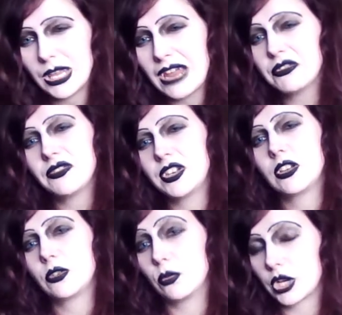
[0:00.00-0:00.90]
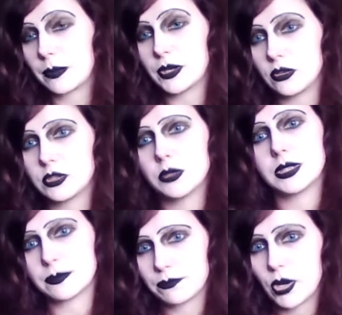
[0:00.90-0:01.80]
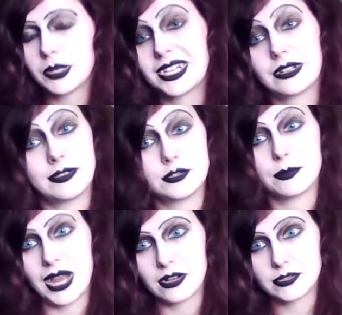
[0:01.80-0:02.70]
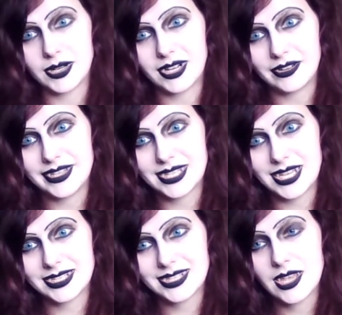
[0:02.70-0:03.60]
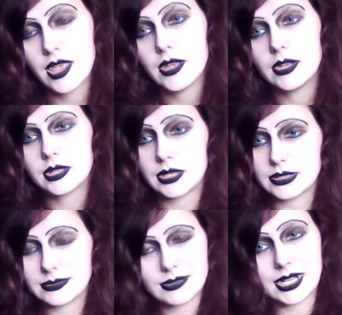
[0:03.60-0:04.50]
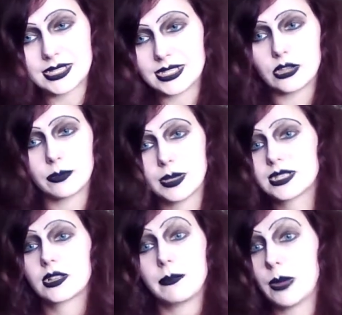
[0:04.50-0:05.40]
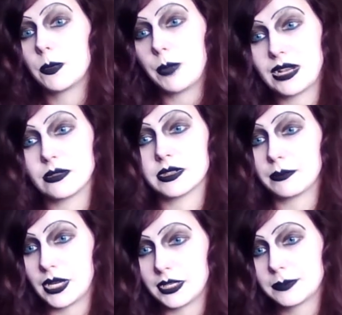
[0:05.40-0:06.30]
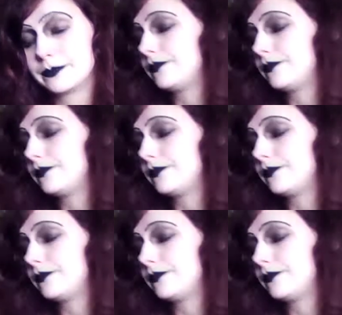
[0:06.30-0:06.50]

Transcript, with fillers: every video you look up on YouTube is probably going to feature Bengals running on these things, because, like I said, they're basically made with Bengals in mind.